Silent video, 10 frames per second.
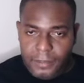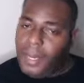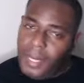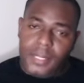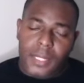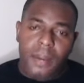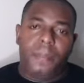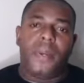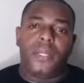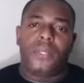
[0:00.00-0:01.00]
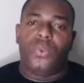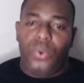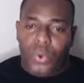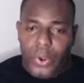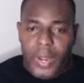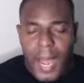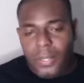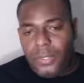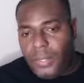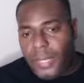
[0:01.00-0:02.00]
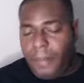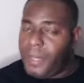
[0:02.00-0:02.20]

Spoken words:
It is important to learn how to do that,